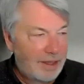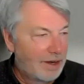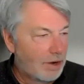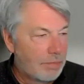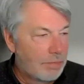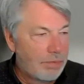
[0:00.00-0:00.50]

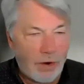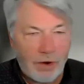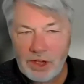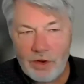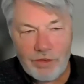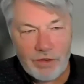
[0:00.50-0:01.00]
you know
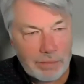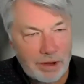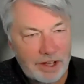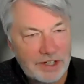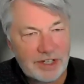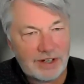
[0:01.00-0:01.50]
pouring over a
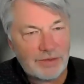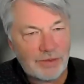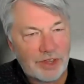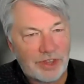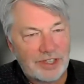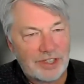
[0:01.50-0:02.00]
budget
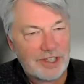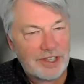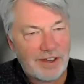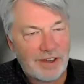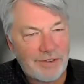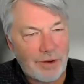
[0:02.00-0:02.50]
with the
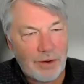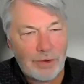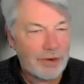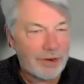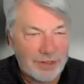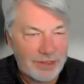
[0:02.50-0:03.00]
cfo
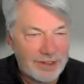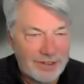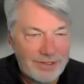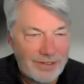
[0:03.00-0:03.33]
or the